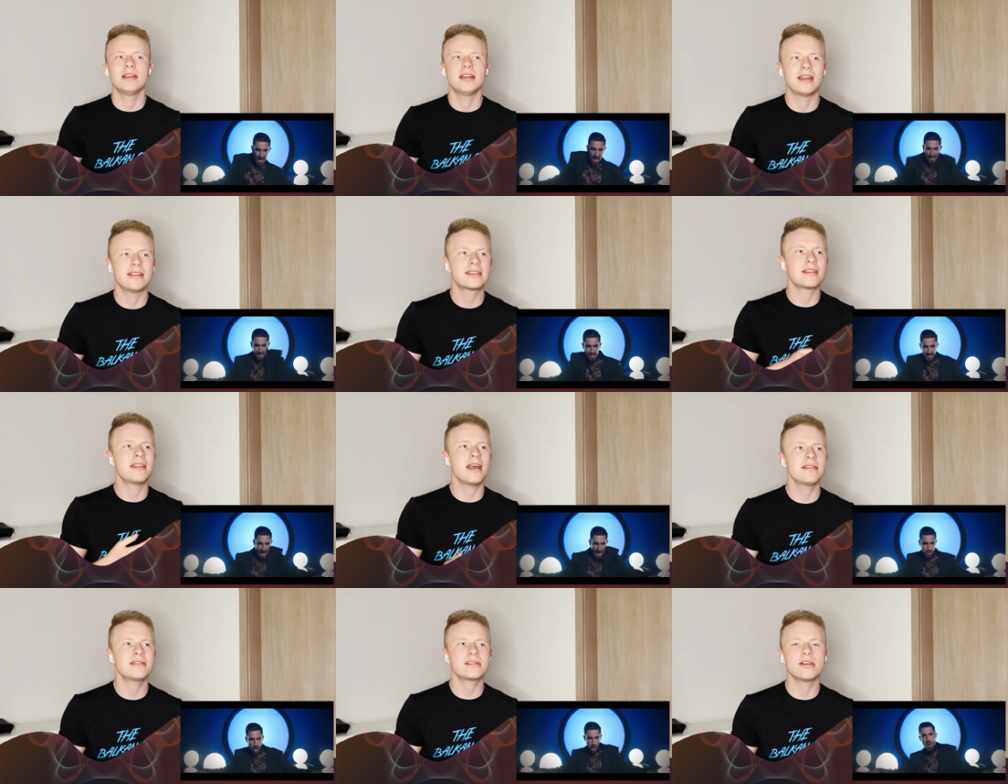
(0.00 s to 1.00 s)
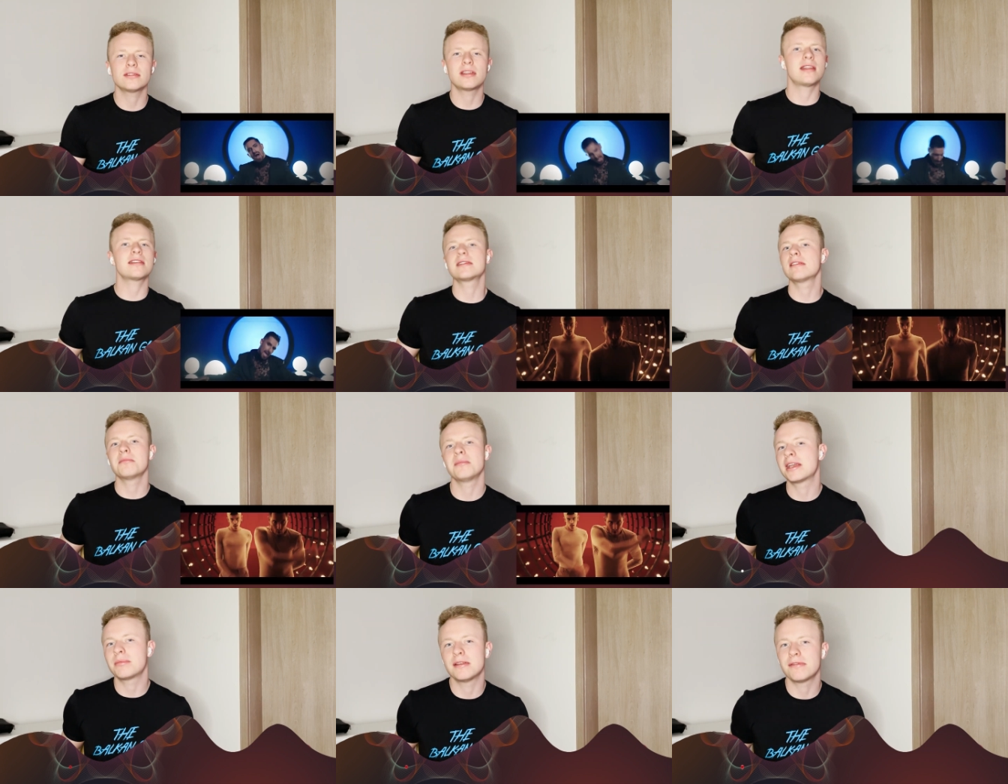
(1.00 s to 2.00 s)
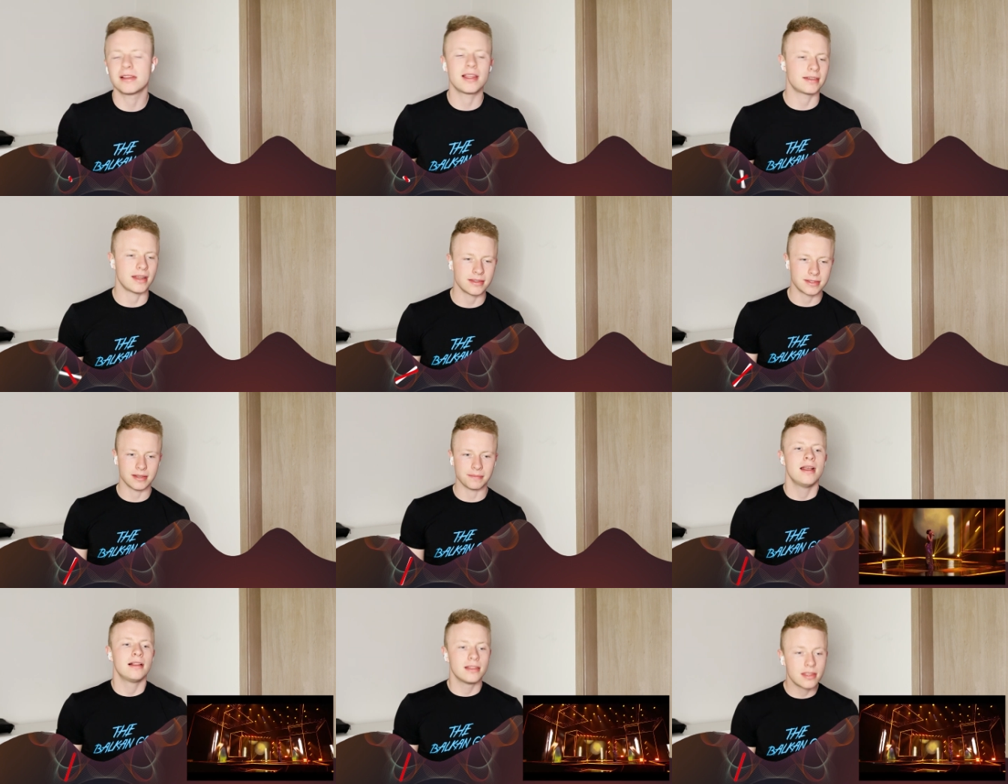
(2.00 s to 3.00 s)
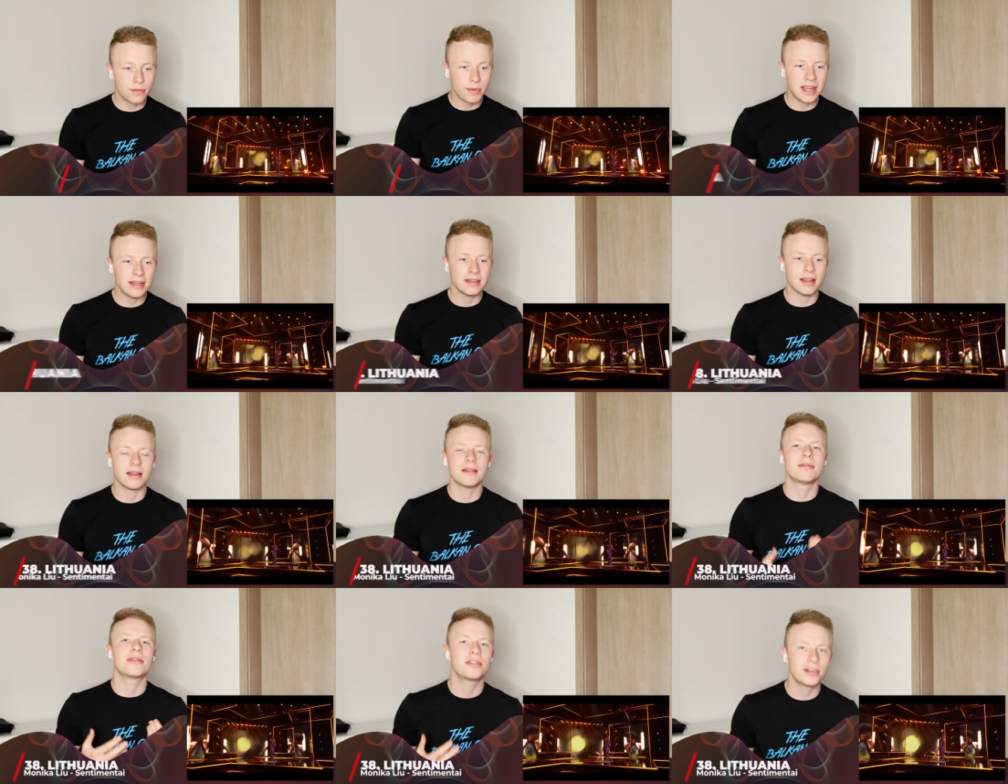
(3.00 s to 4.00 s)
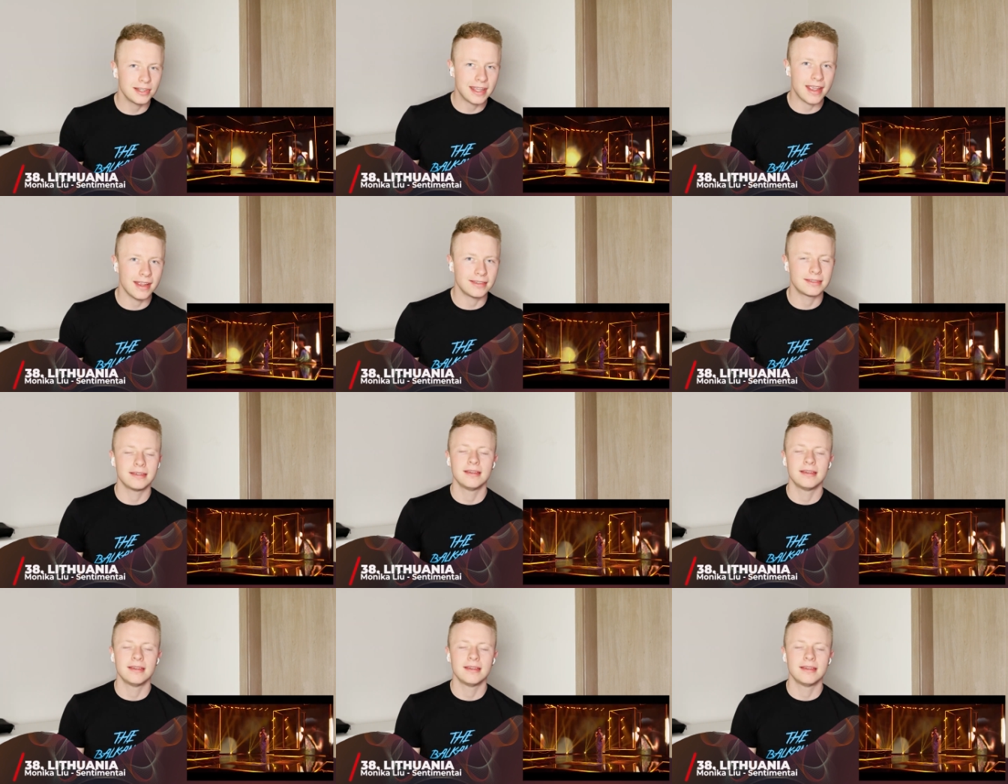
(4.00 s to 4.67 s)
it's a dance song that doesn't even make me feel like dancing. Lithuania, 38.